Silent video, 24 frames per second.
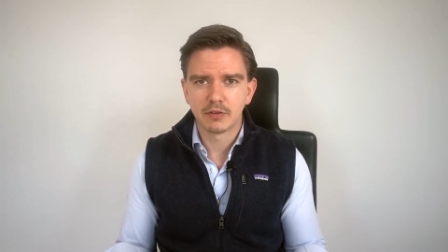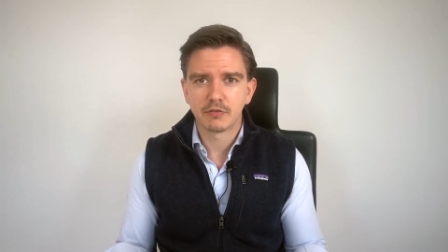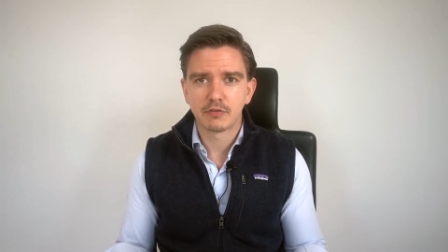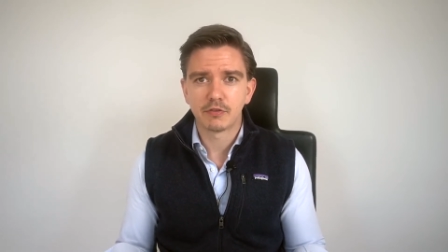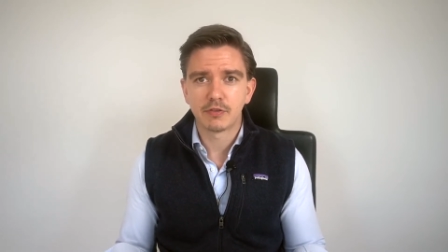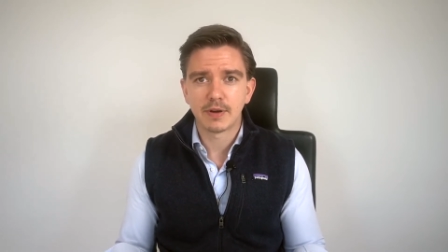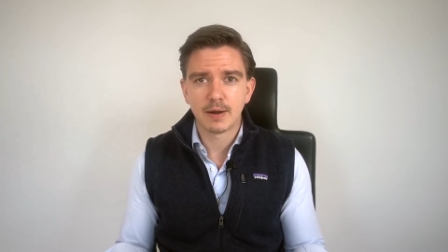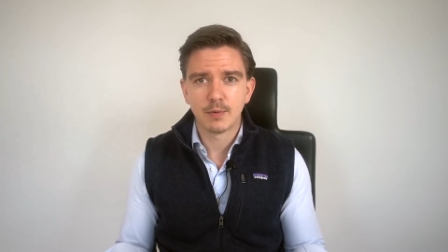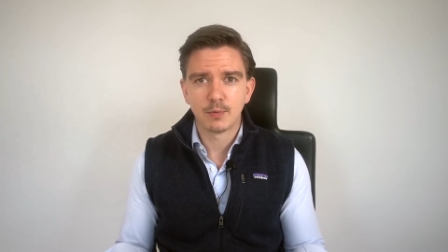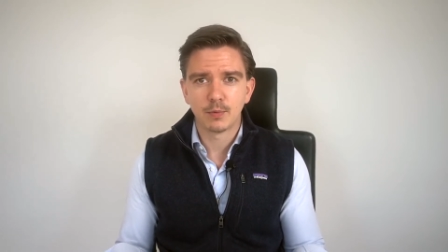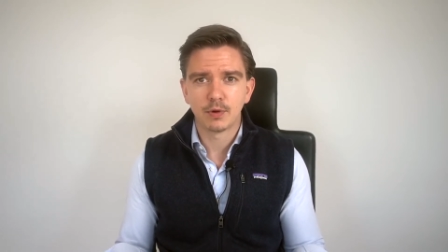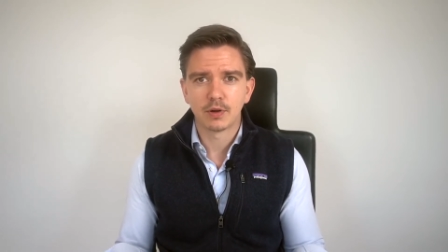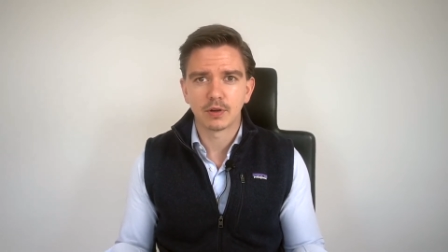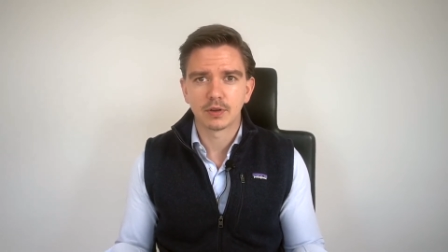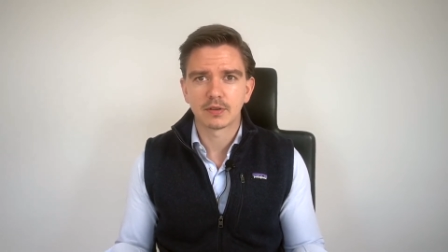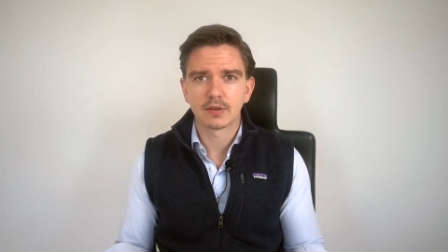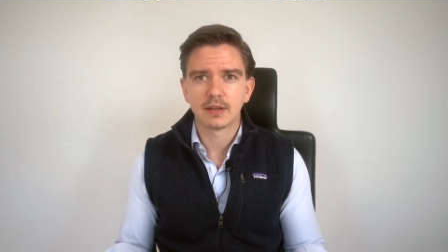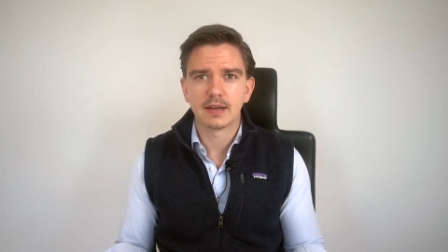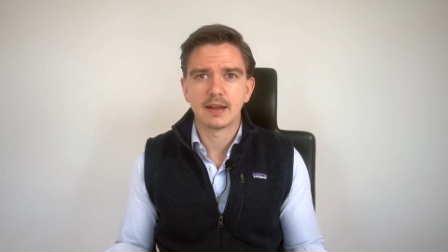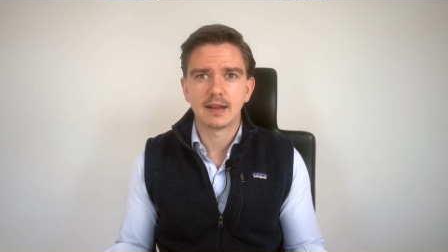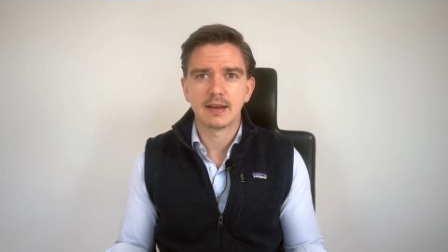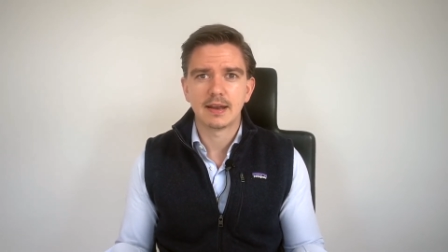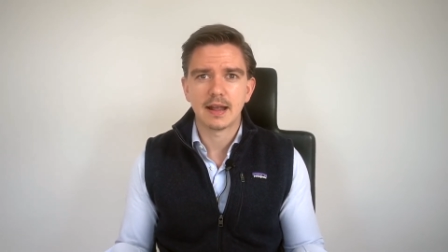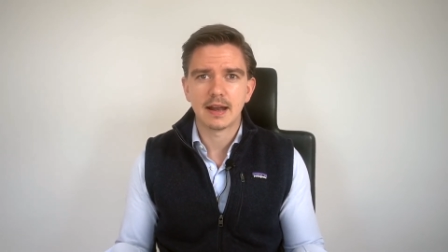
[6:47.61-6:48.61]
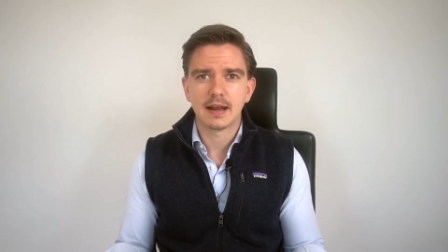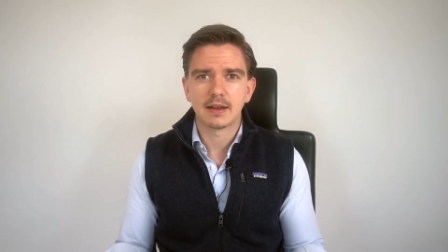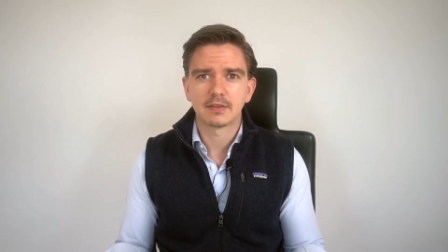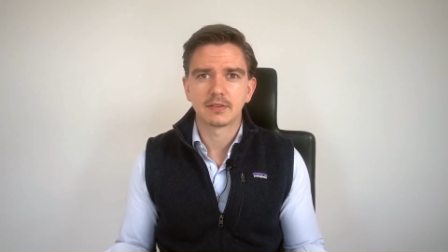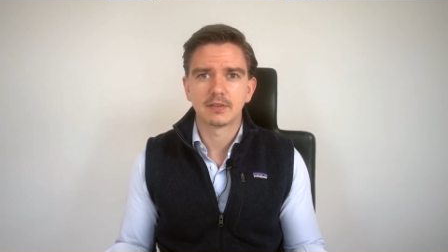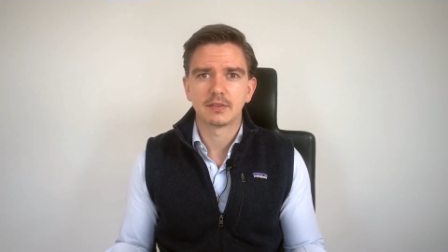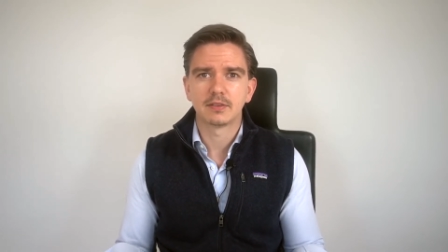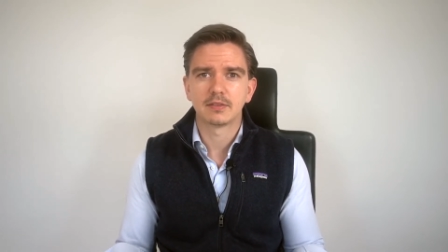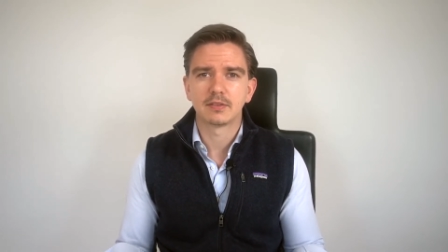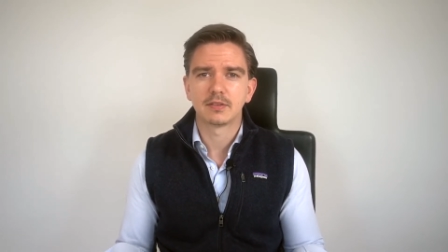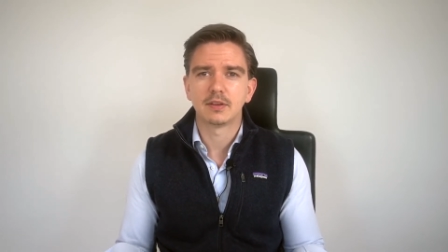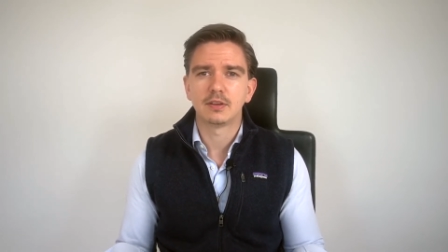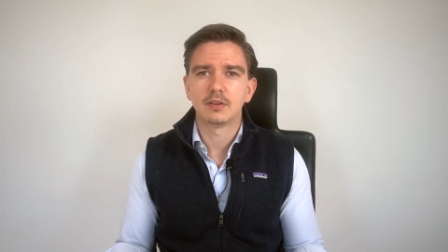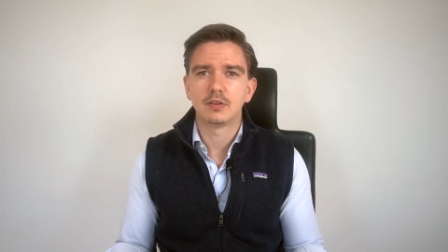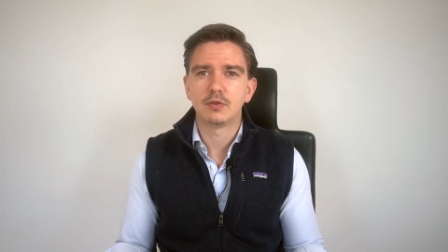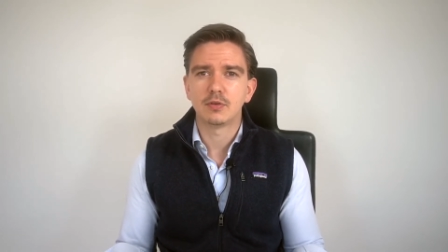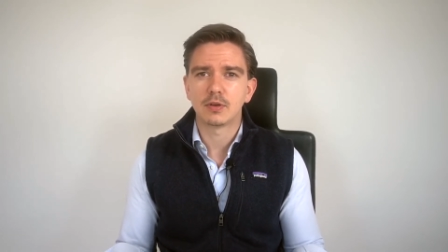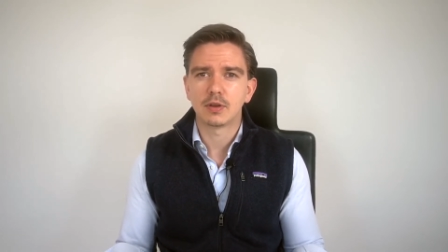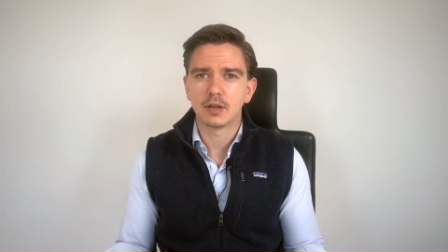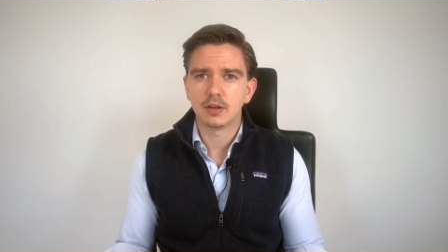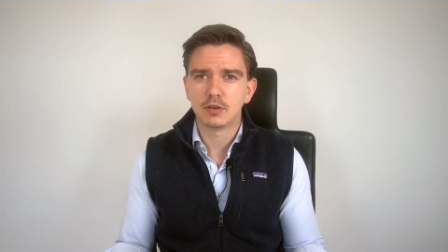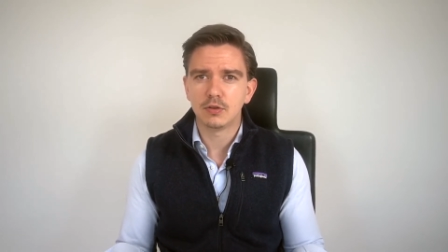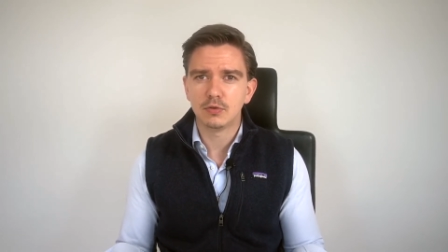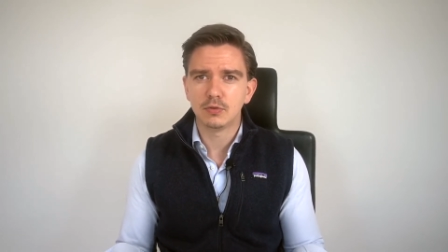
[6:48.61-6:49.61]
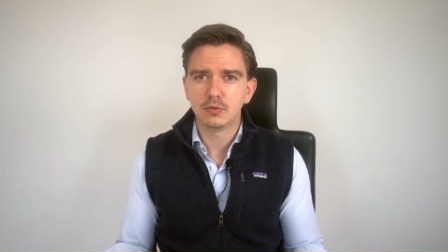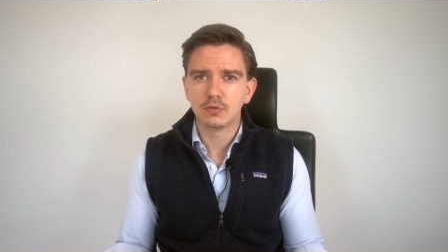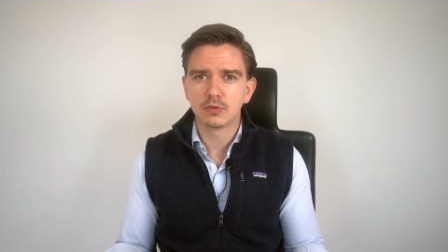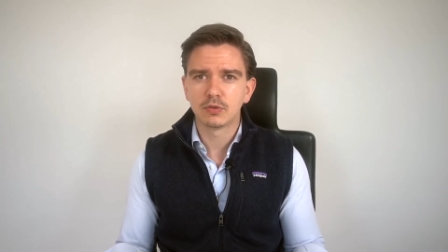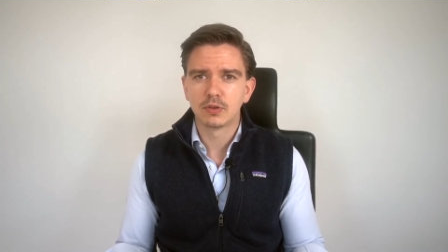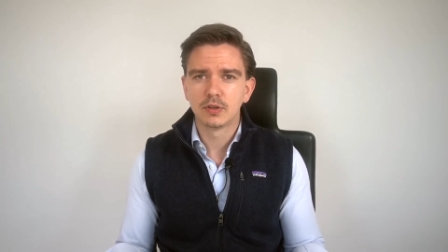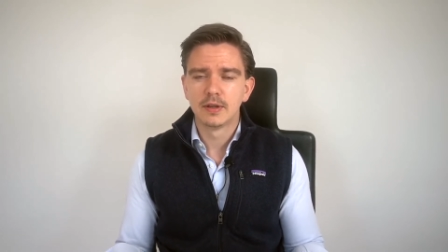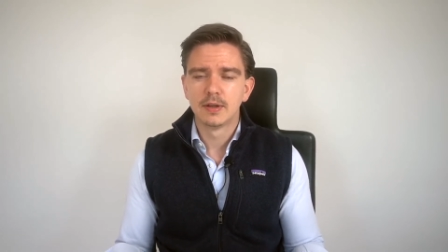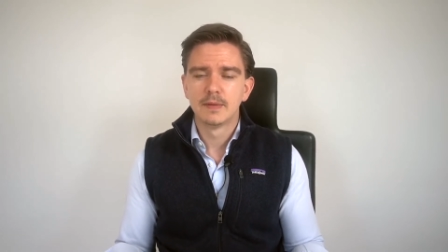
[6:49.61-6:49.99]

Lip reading: frameworks and analysis that you can use.